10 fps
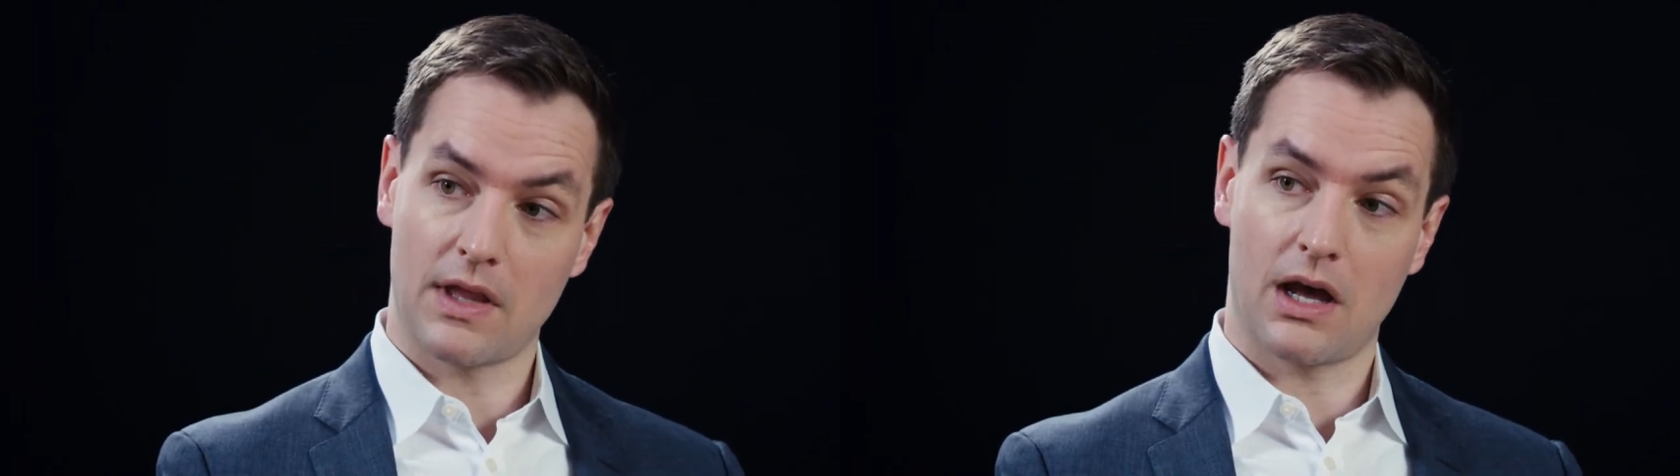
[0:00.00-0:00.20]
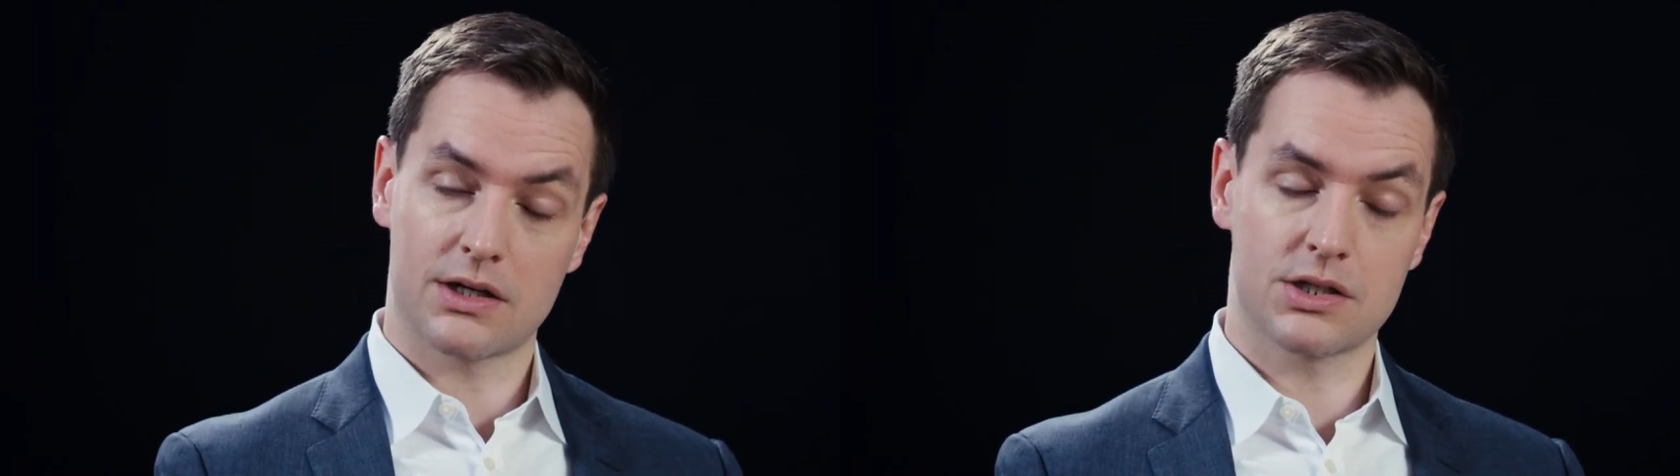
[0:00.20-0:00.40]

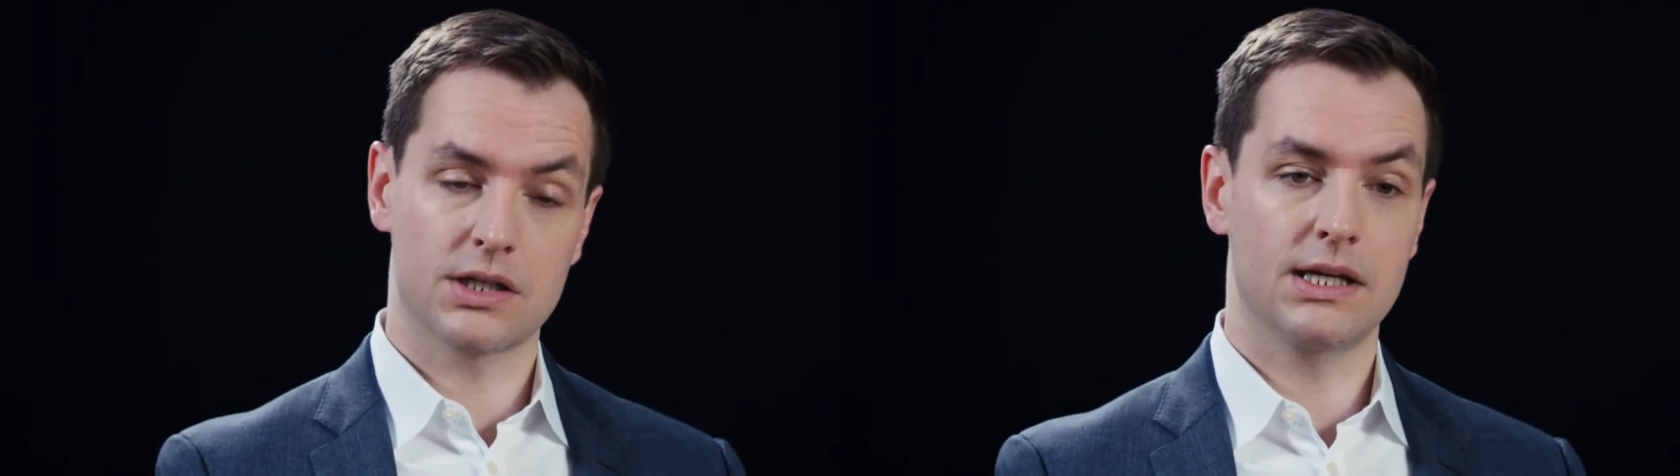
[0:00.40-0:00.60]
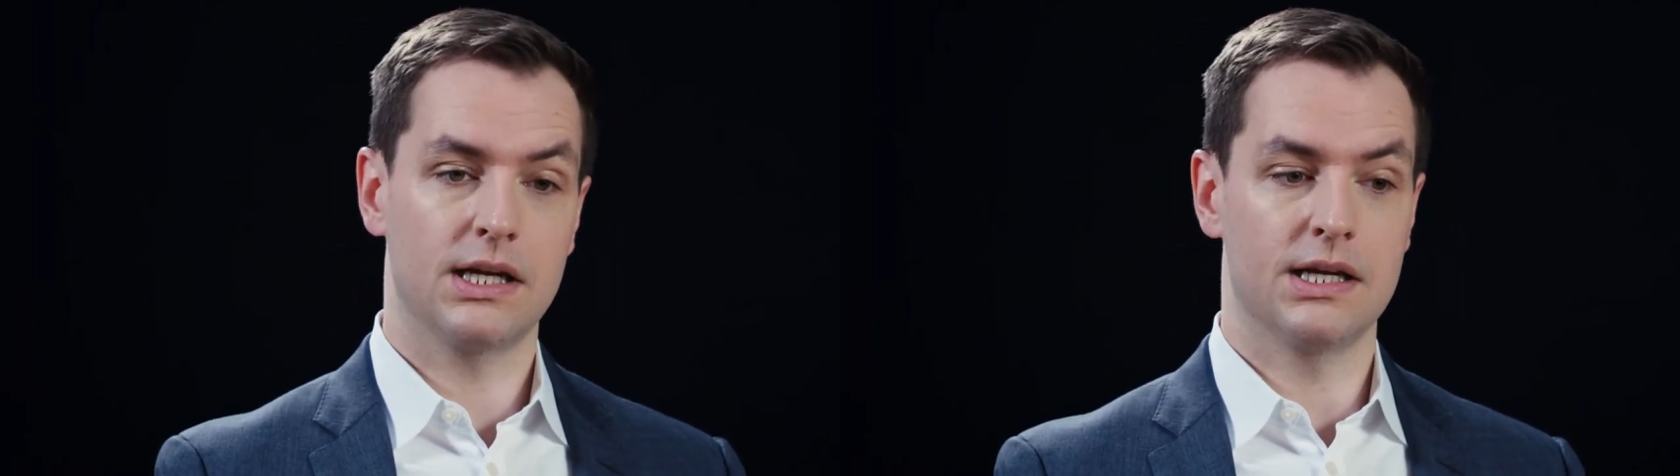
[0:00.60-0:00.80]

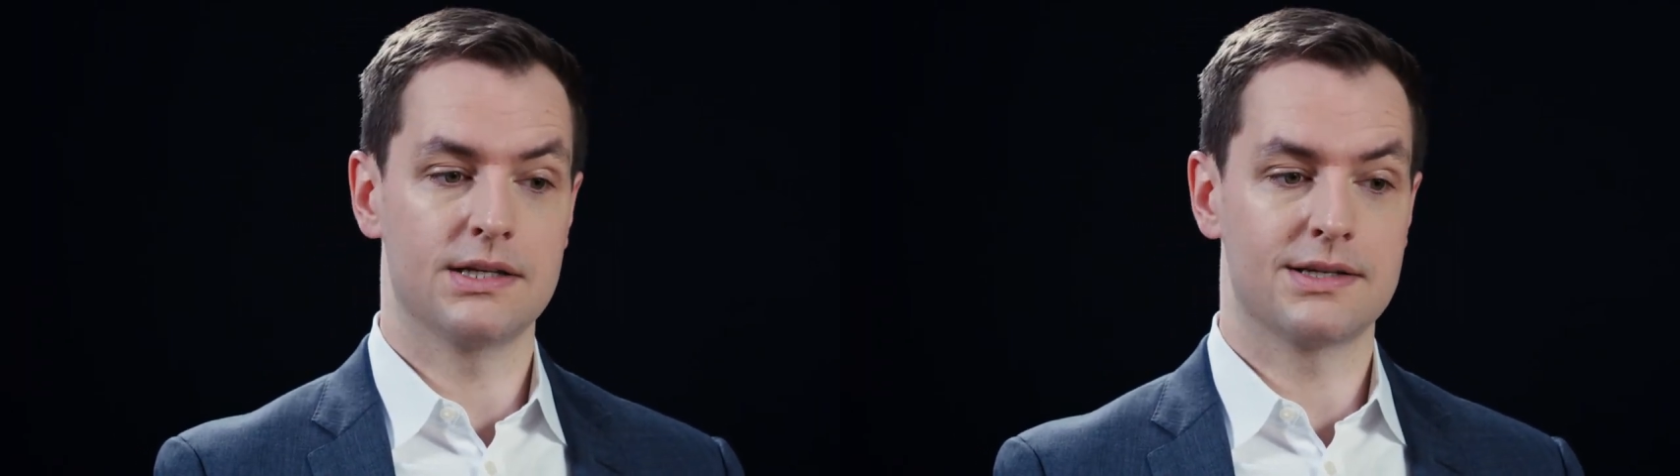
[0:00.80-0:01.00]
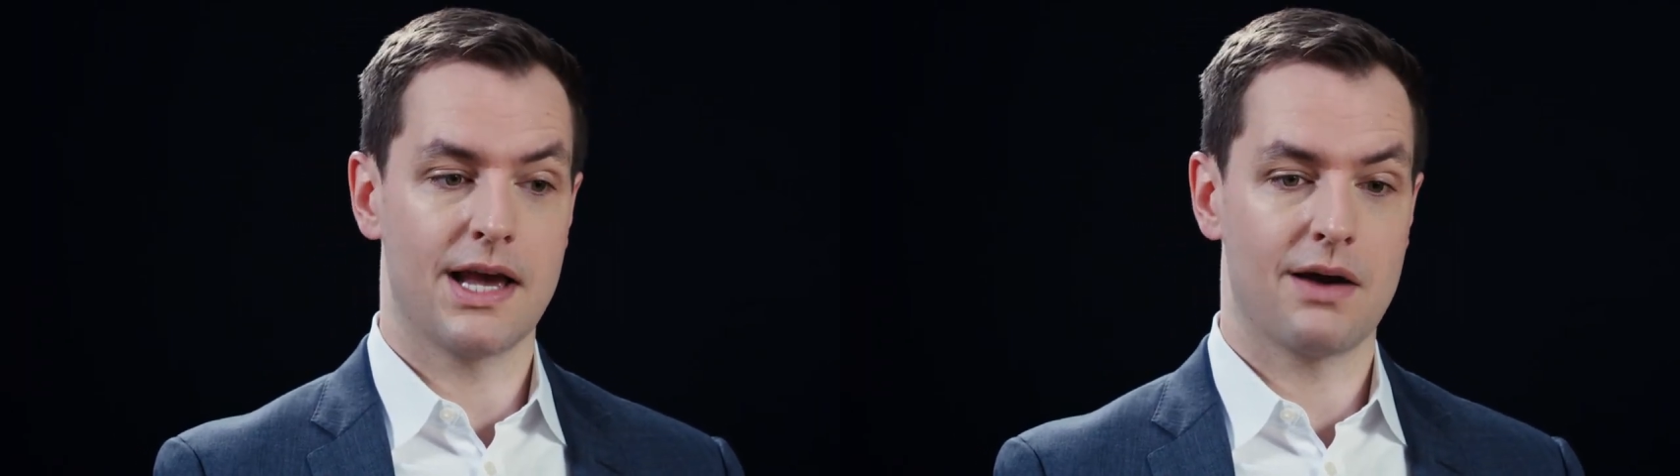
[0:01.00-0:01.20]
actually,
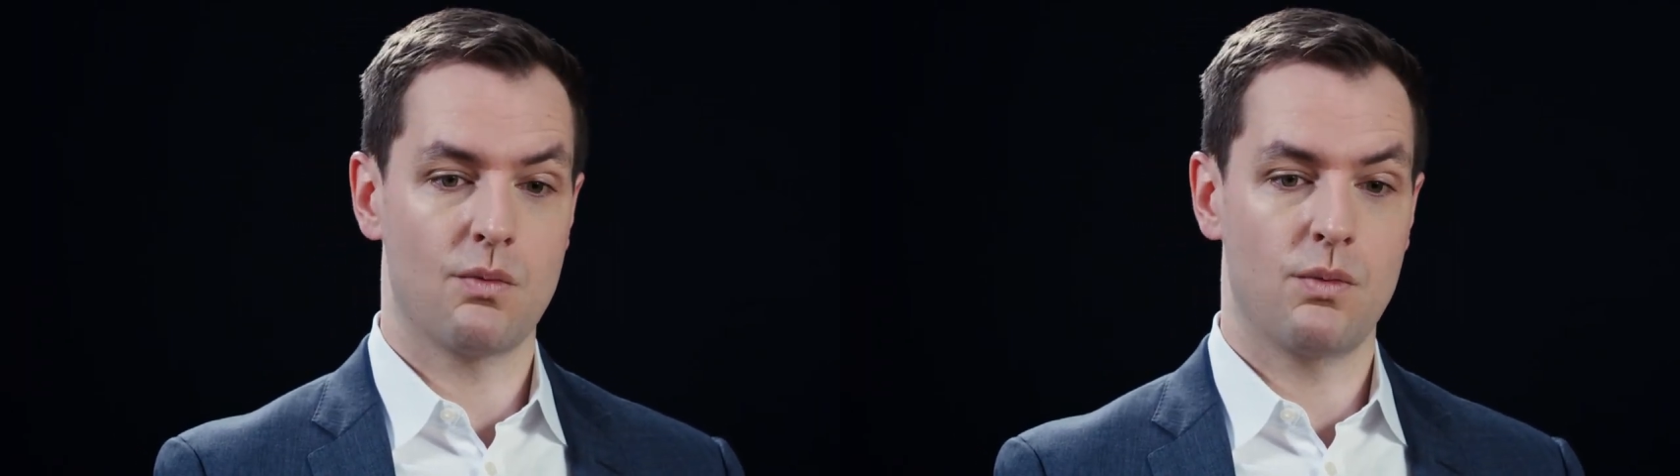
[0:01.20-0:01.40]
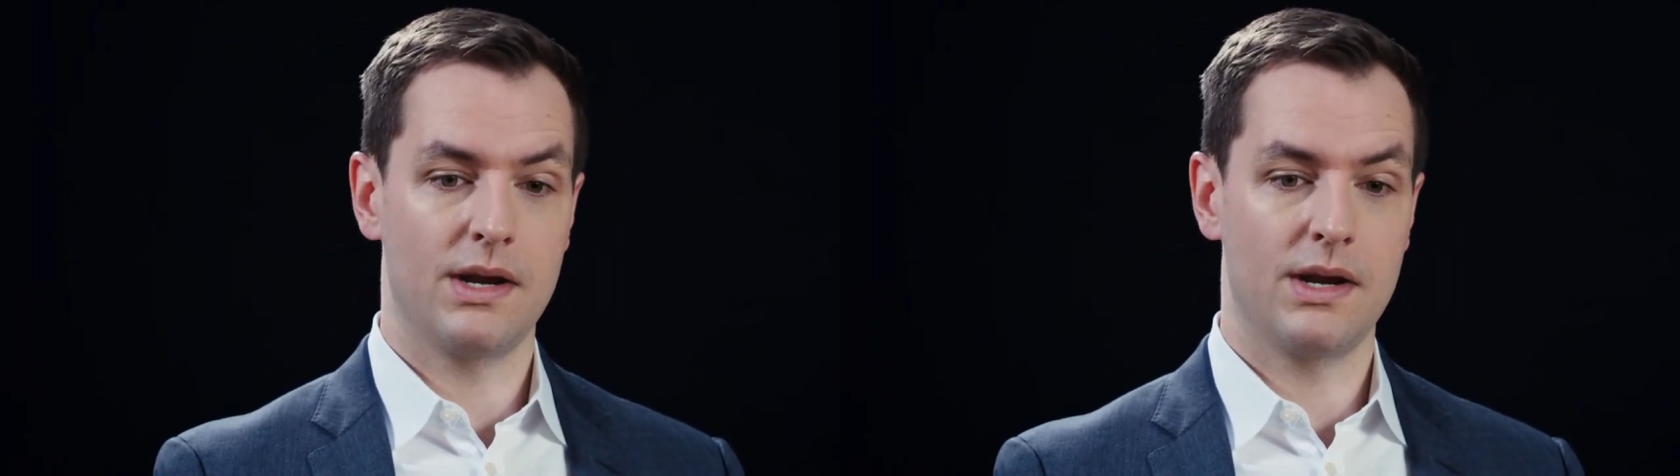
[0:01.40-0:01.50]
is that